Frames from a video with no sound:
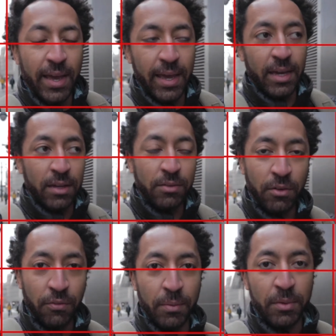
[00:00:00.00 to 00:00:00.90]
And
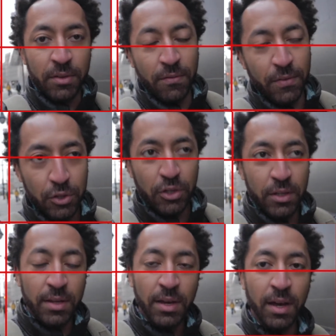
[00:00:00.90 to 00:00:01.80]
from the
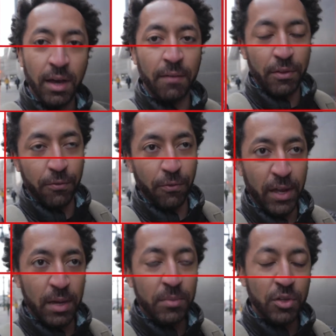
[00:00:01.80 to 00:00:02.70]
division of the
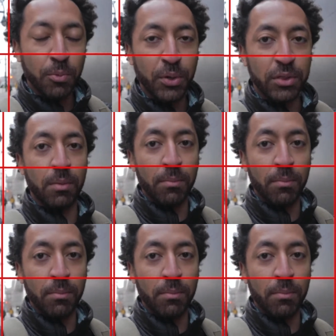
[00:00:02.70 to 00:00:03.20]
frame, you put the